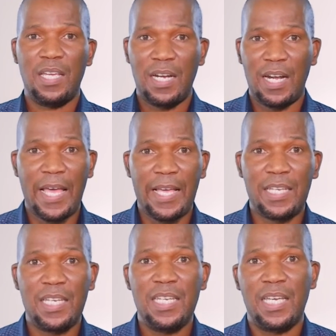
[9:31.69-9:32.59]

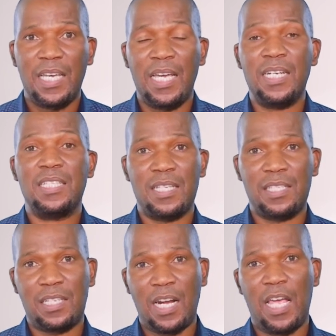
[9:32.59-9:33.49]
Like and
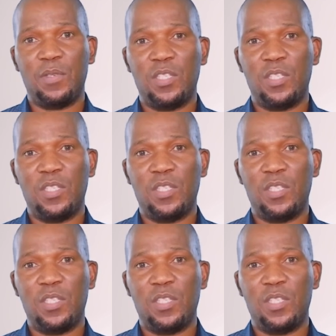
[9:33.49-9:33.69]
subscribe.